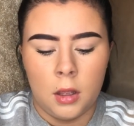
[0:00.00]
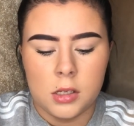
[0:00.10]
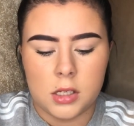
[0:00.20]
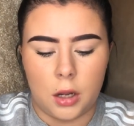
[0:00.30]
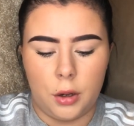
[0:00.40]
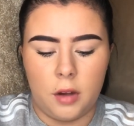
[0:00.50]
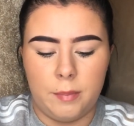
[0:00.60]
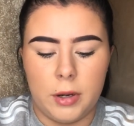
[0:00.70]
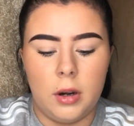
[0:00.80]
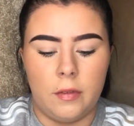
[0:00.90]
So I've
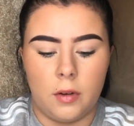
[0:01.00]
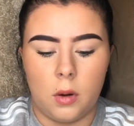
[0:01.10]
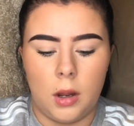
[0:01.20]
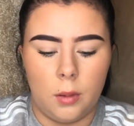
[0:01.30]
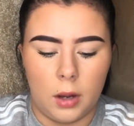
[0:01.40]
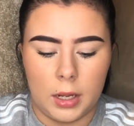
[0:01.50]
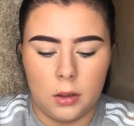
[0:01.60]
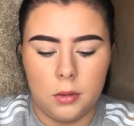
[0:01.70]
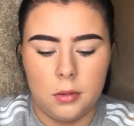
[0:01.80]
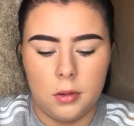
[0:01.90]
been on it for quite a
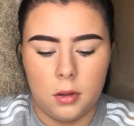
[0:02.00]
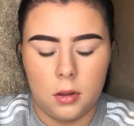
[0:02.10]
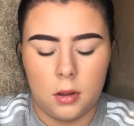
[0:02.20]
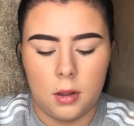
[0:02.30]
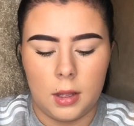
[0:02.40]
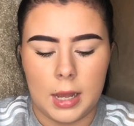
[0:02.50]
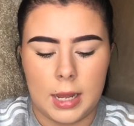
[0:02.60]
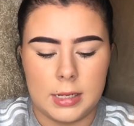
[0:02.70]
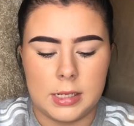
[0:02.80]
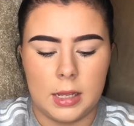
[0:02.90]
while,
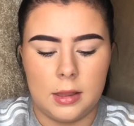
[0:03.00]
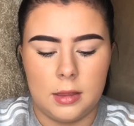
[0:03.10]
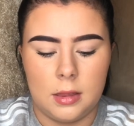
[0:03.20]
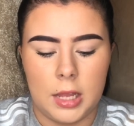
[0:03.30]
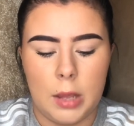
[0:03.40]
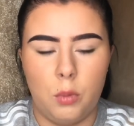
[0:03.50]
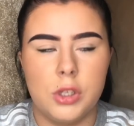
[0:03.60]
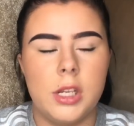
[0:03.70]
and it